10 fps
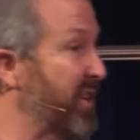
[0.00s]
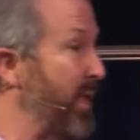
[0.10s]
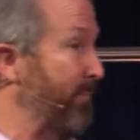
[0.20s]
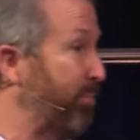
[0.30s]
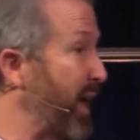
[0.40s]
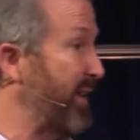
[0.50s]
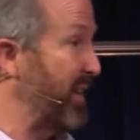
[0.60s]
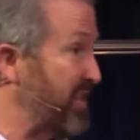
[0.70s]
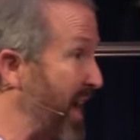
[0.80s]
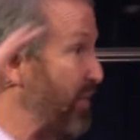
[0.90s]
plague, the
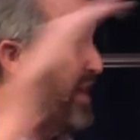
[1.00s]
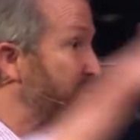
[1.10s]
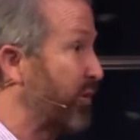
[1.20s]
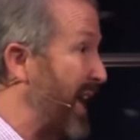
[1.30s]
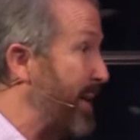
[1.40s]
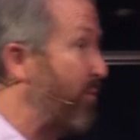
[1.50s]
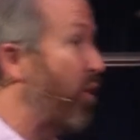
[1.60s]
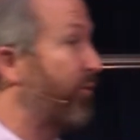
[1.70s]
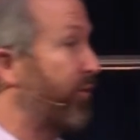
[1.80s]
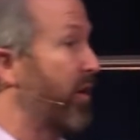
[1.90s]
death angel came
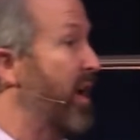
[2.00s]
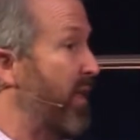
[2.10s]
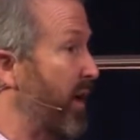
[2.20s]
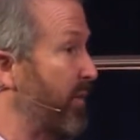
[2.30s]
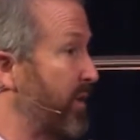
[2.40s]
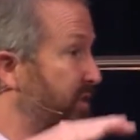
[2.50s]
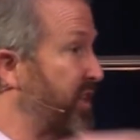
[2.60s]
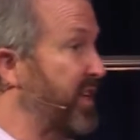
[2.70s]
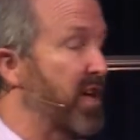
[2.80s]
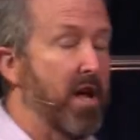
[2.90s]
over the
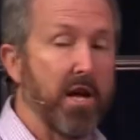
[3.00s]
city,